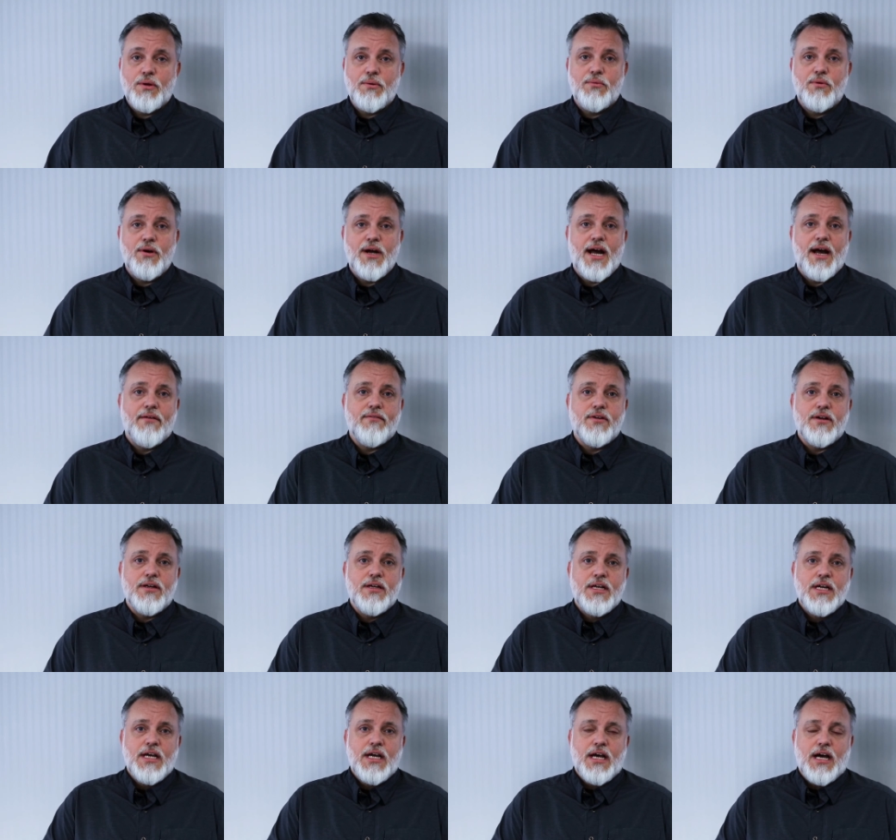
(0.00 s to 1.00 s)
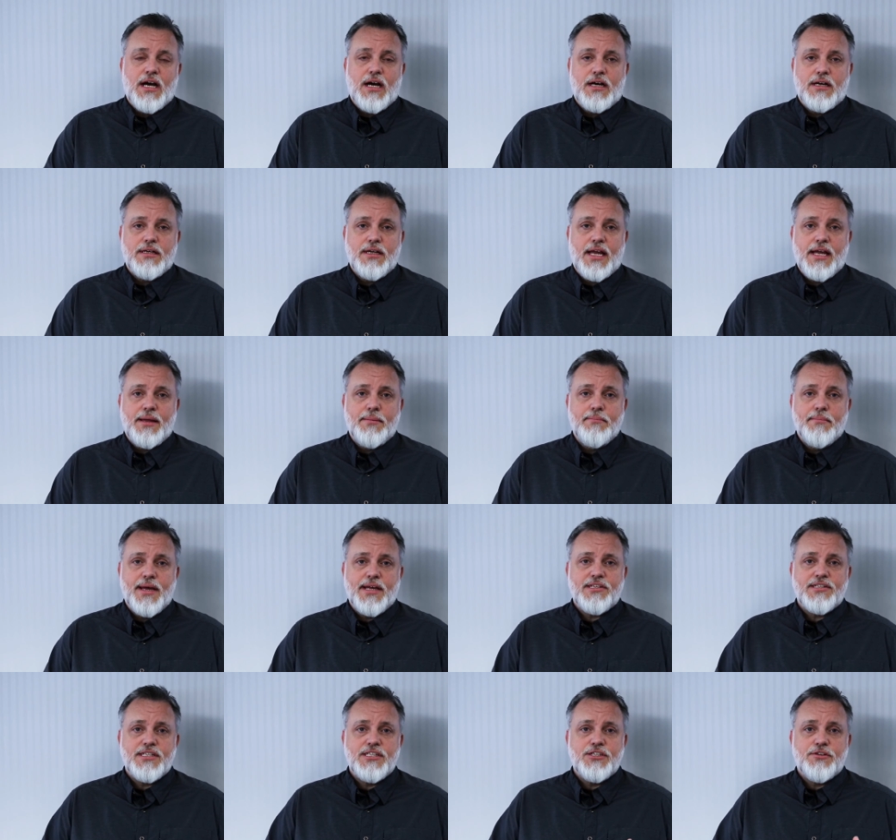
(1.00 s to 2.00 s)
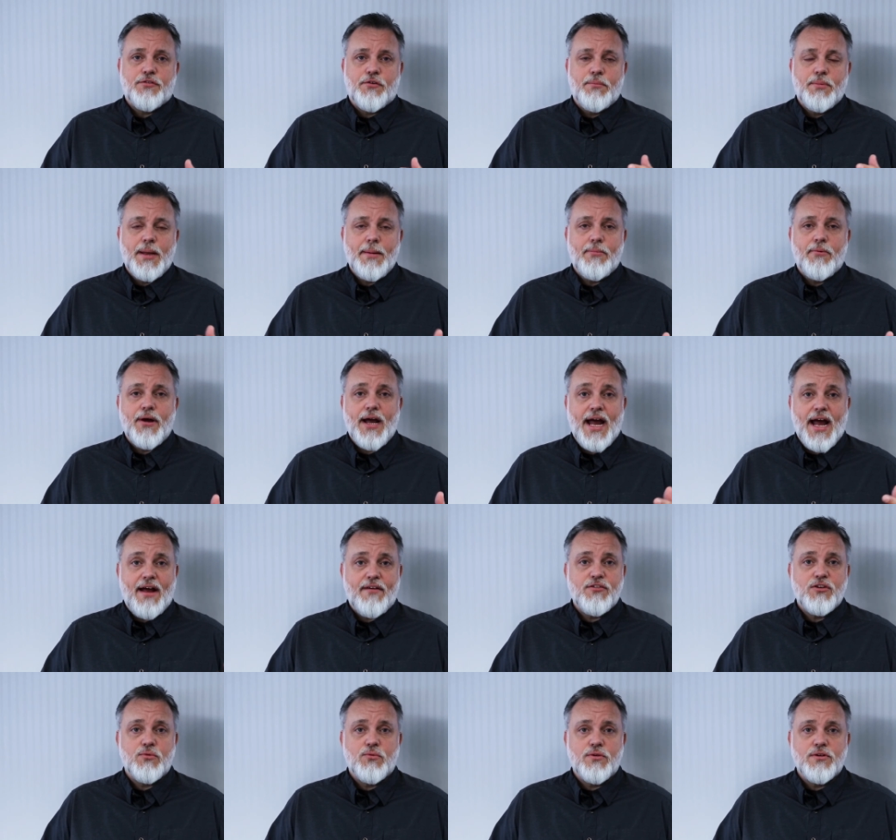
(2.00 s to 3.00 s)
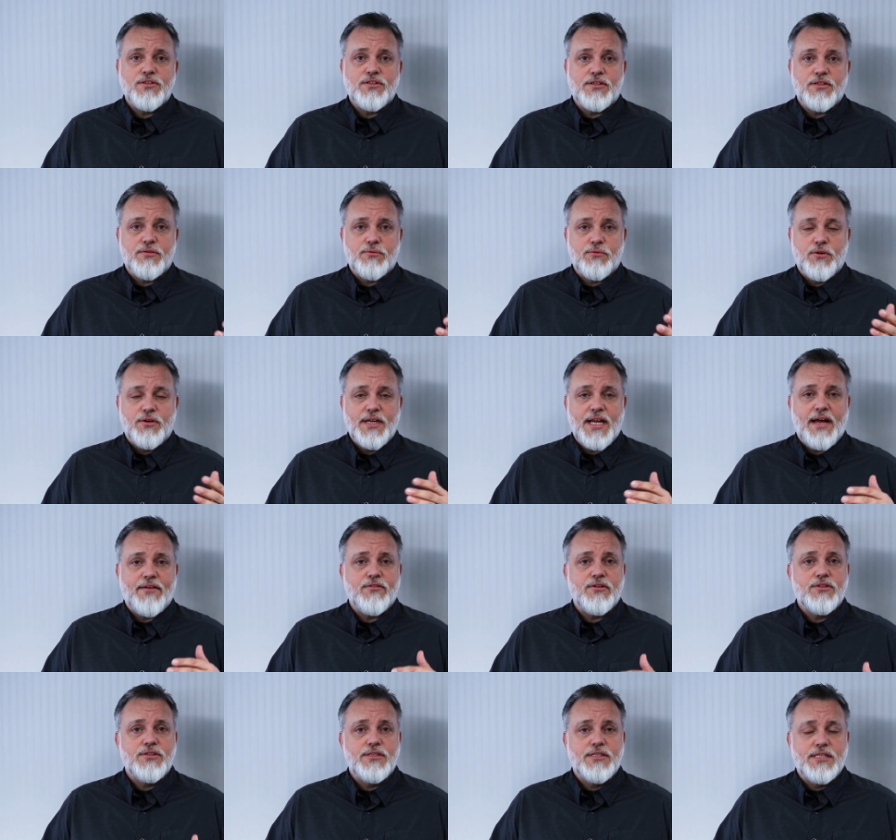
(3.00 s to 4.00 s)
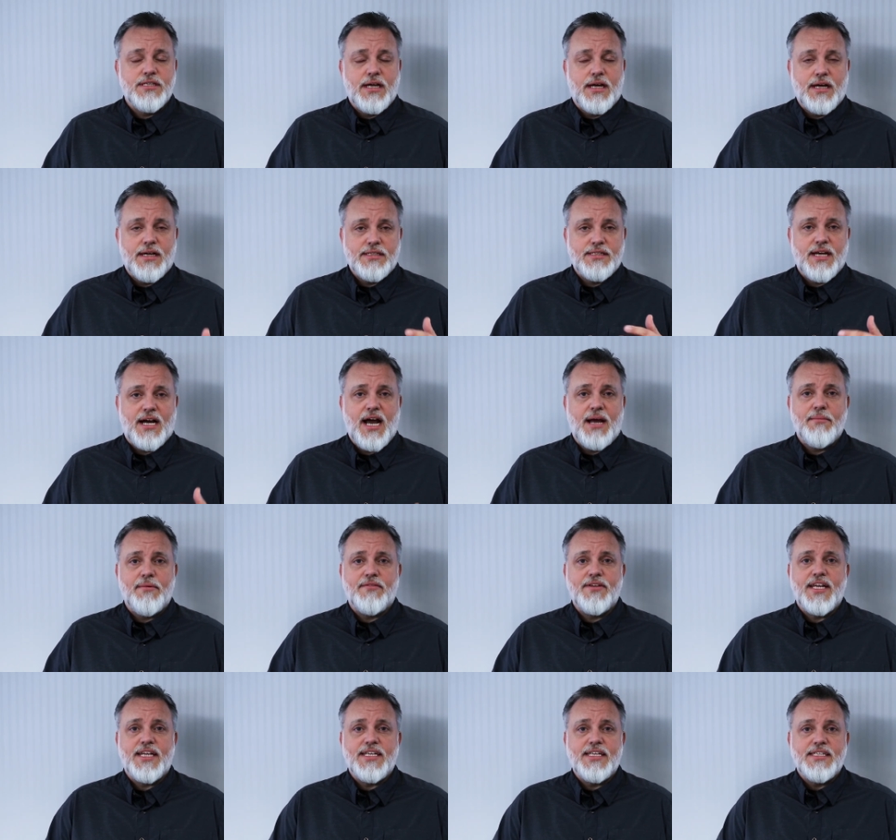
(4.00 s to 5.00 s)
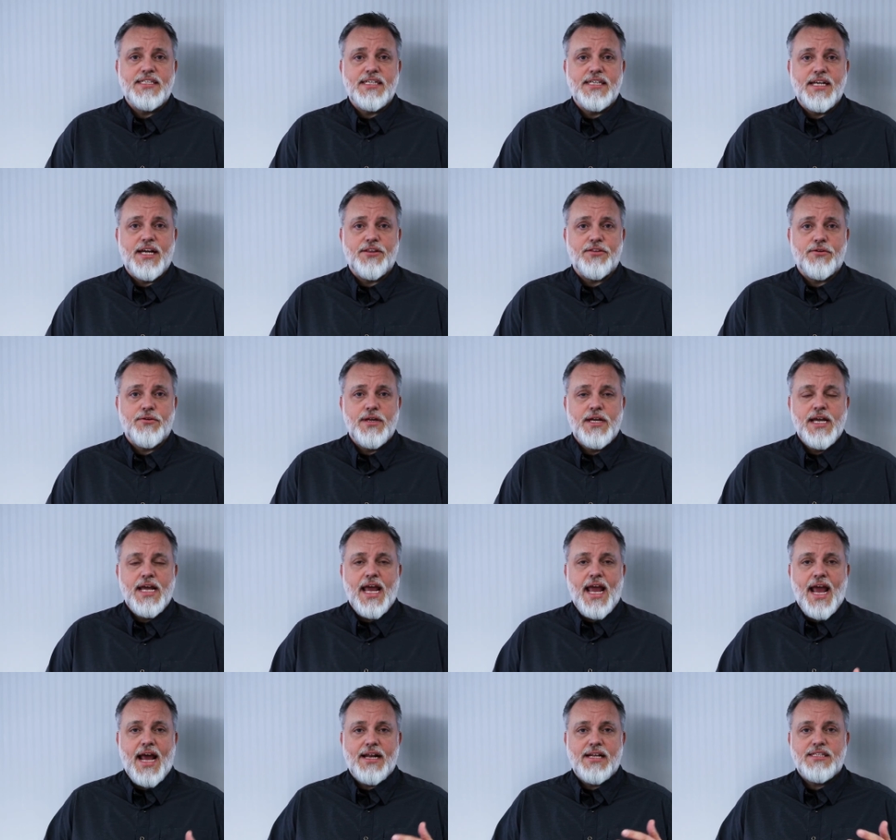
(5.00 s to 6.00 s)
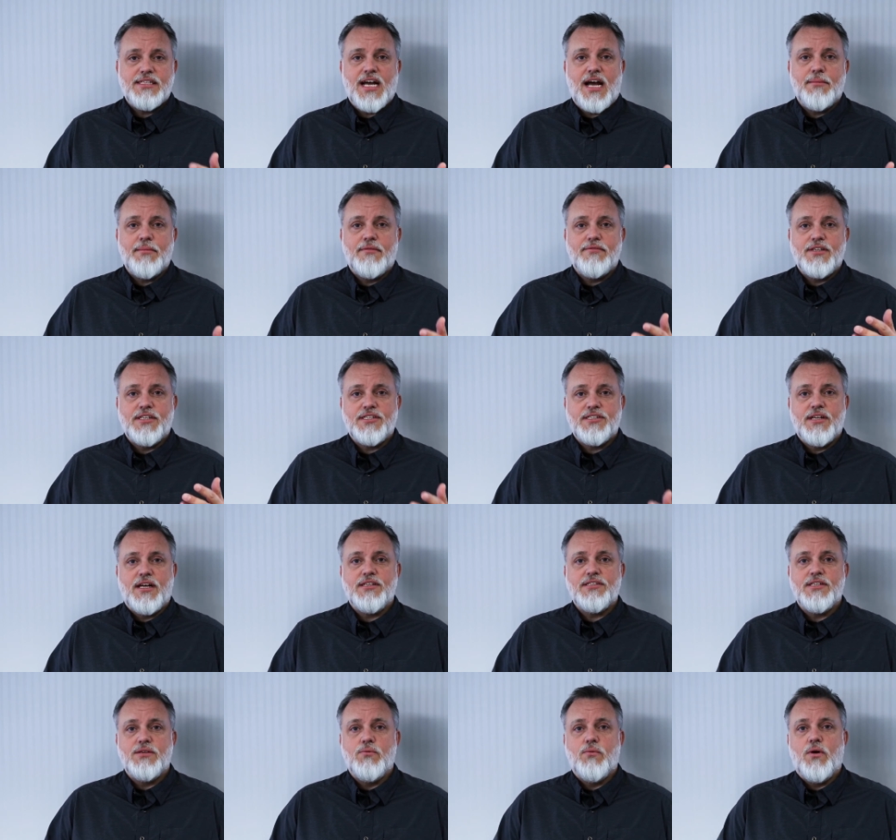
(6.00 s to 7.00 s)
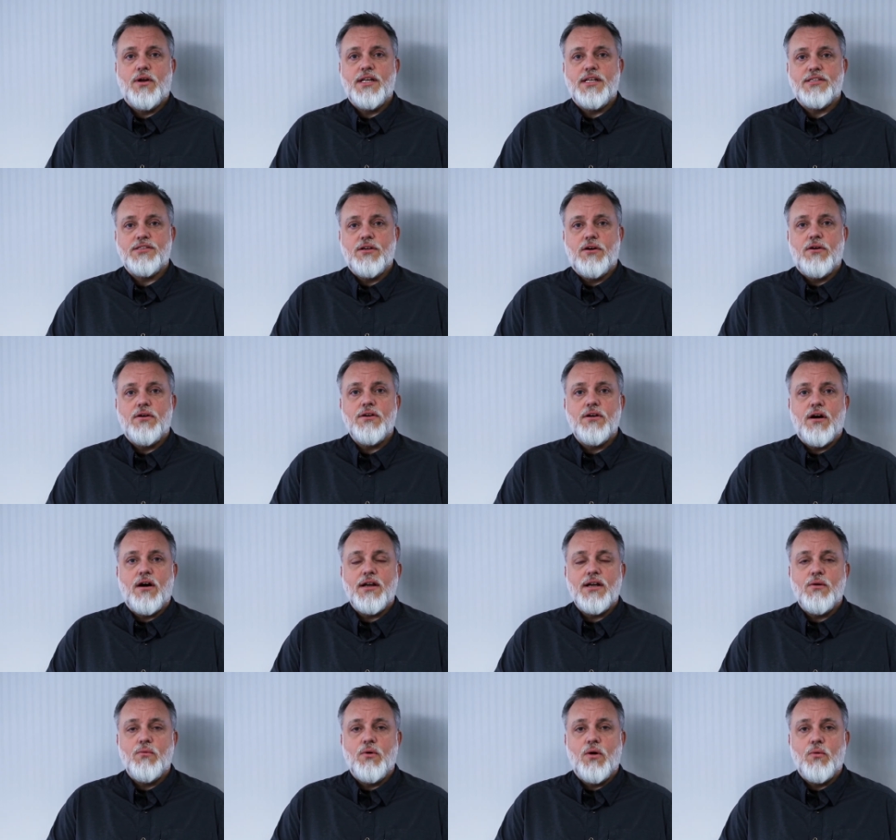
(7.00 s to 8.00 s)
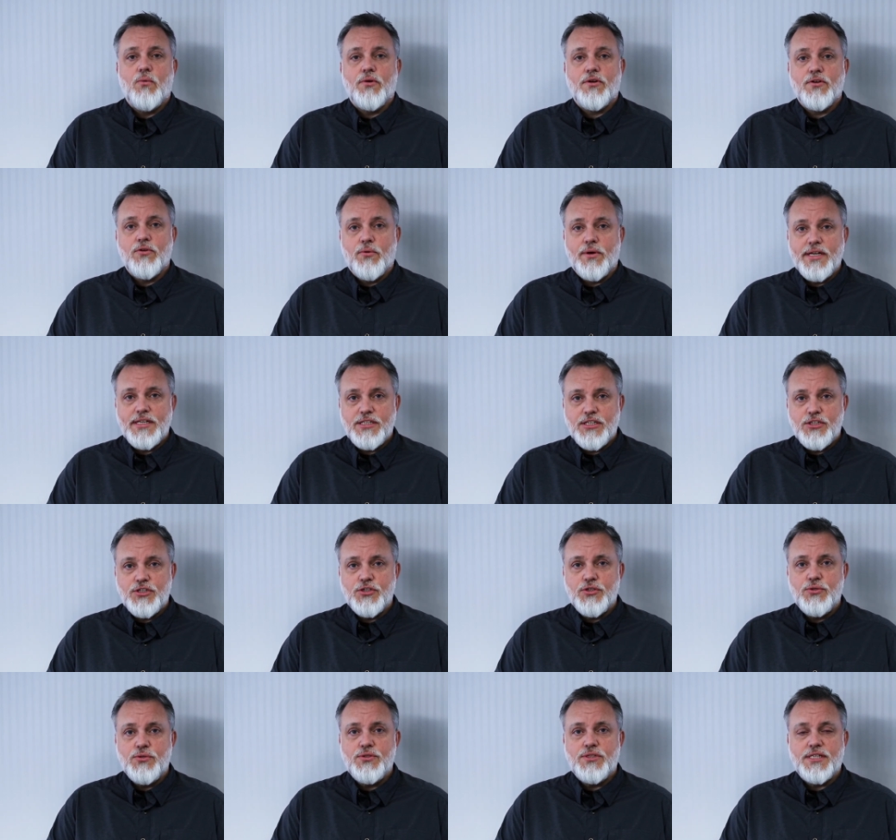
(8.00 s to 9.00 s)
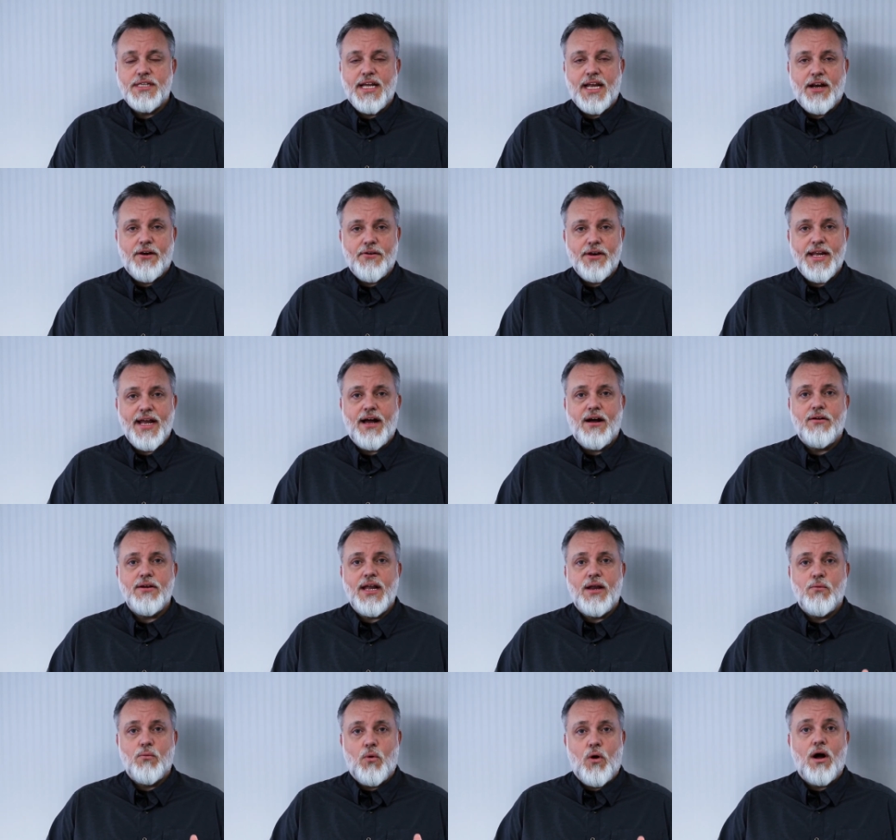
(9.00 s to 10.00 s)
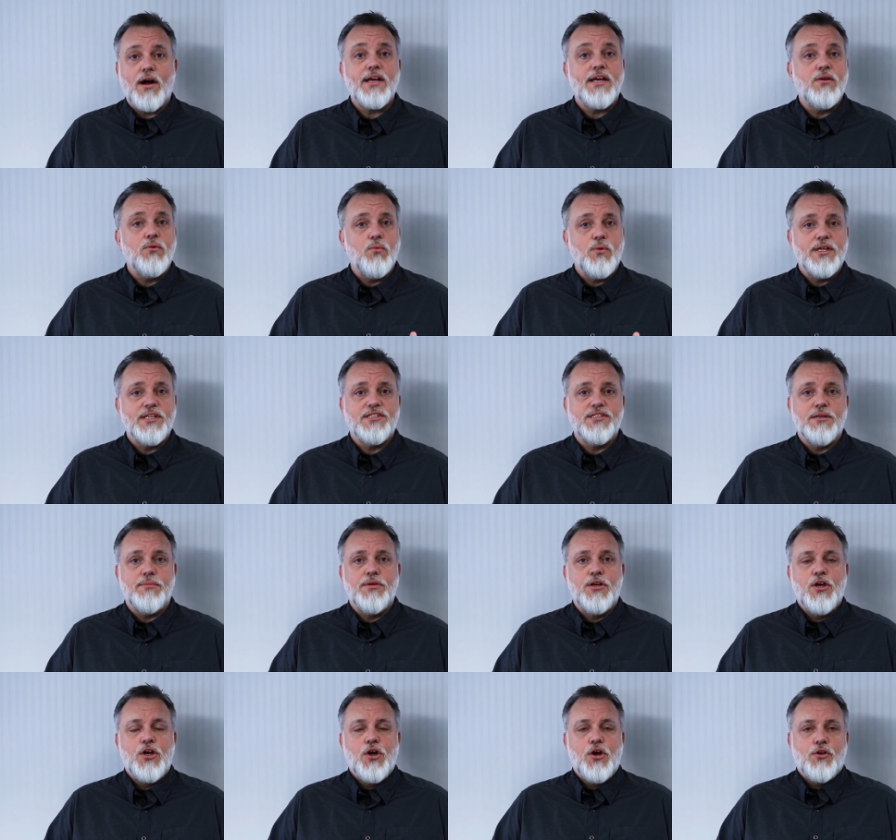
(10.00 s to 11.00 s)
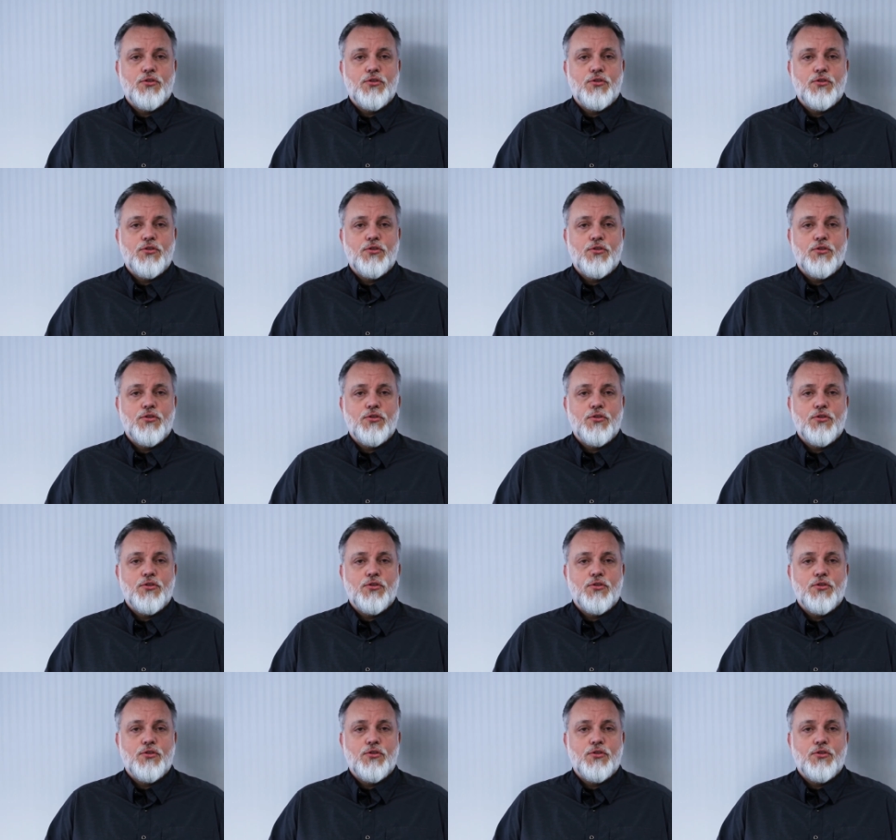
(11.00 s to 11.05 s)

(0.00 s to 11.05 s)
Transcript: We will have a, uh, a message for people afterwards. We're going to have a uh, time of getting together and a time of discussing what has gone on and what we're going to do to carry out and walk in wisdom